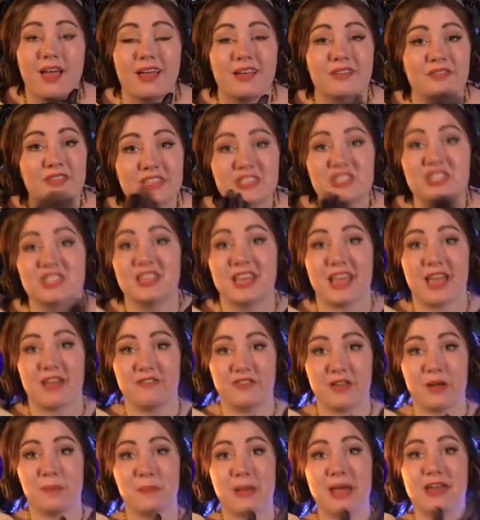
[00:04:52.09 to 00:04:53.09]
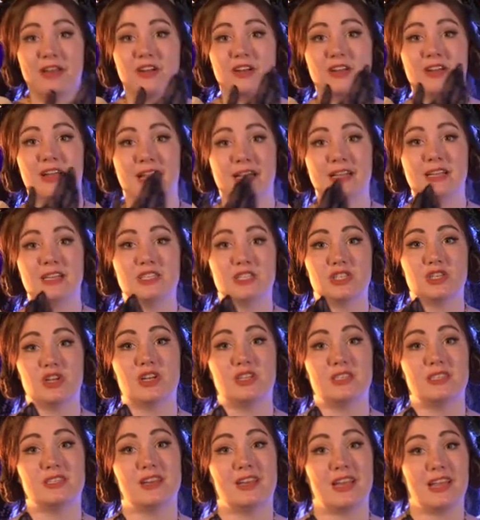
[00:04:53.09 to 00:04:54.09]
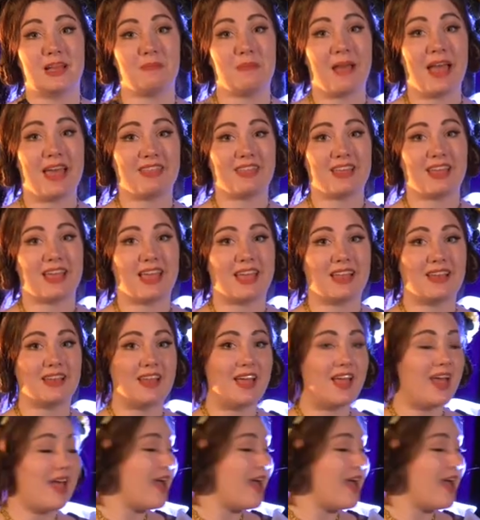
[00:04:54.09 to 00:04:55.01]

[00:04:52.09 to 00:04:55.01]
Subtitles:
Eventually, I felt better and could start studying math again.